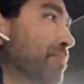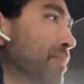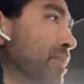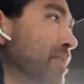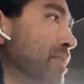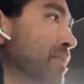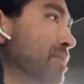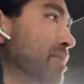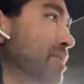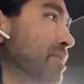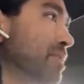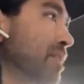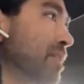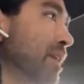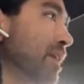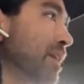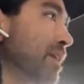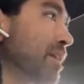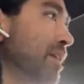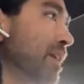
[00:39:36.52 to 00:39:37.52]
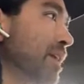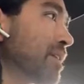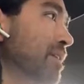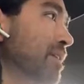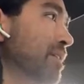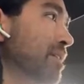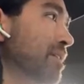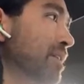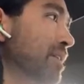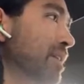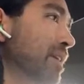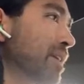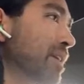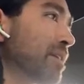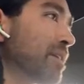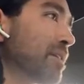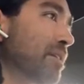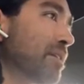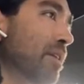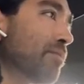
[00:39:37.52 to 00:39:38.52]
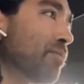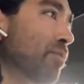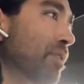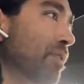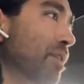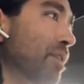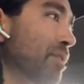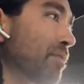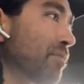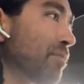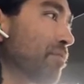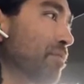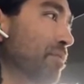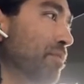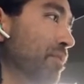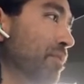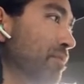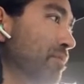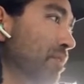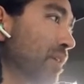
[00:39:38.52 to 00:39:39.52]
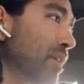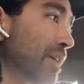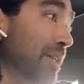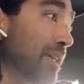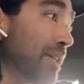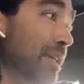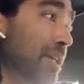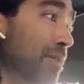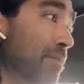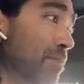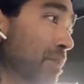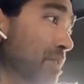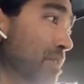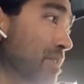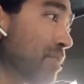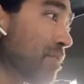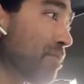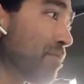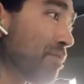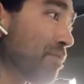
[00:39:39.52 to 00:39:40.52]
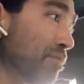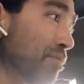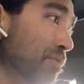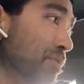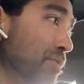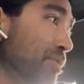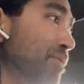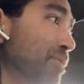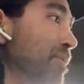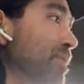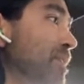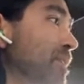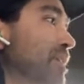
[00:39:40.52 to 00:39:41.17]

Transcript: It's saying connected as Nick. I've got nothing from you. I can hear myself through